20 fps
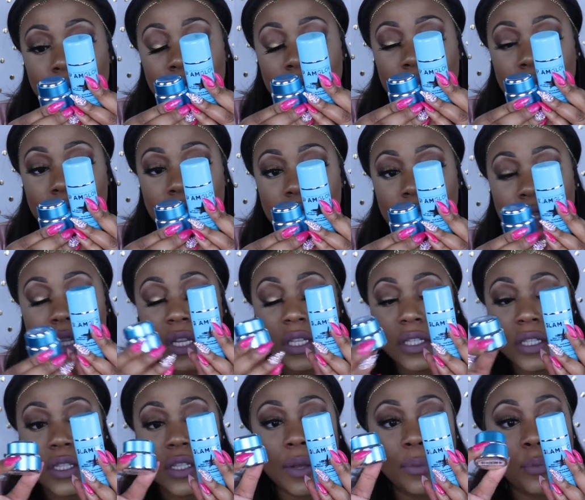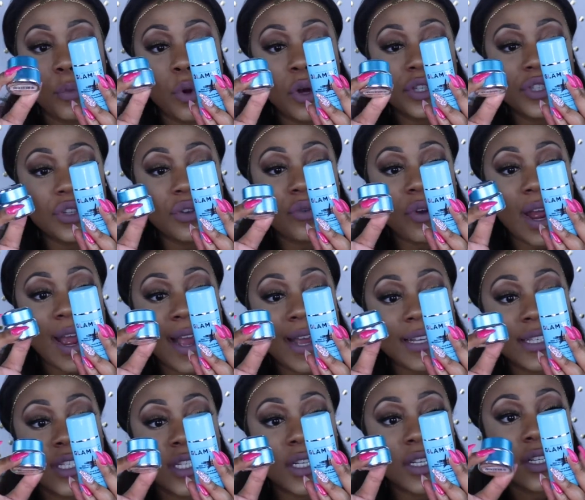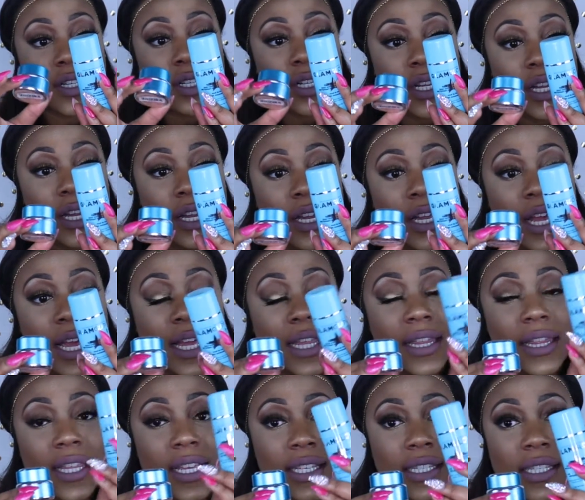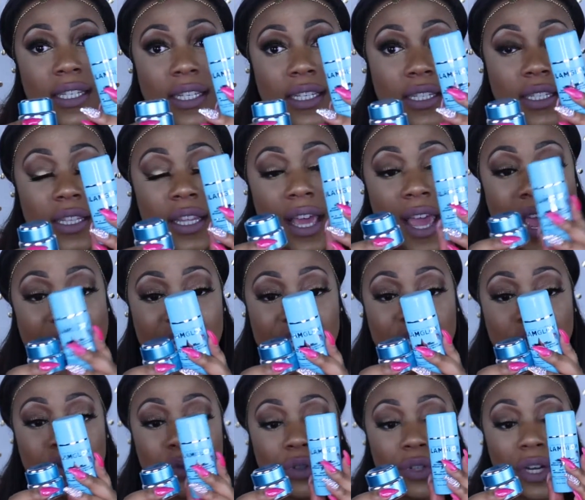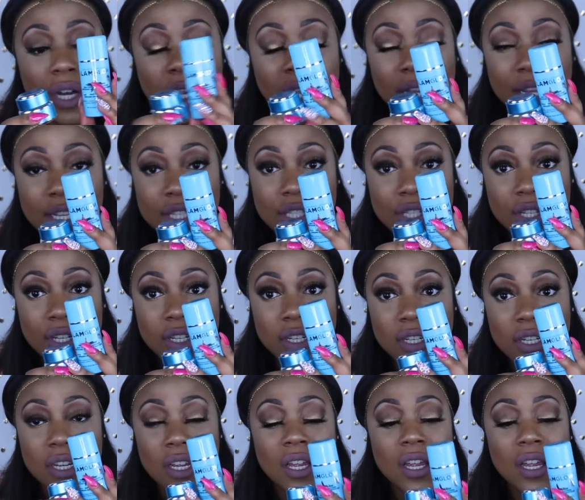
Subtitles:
moisturizer, and this is the actual cleanser.